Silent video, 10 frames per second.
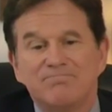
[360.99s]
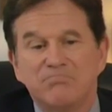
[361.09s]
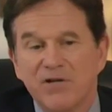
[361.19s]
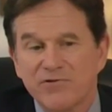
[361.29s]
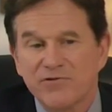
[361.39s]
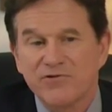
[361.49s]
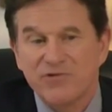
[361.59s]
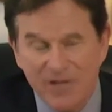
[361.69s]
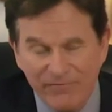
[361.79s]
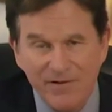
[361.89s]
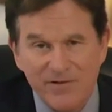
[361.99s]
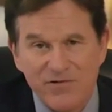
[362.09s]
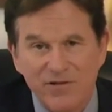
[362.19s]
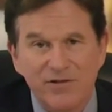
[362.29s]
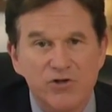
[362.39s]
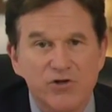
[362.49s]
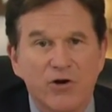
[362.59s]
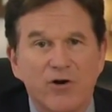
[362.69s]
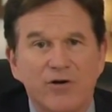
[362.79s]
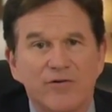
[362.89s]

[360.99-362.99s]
muscle stiffness in the jaw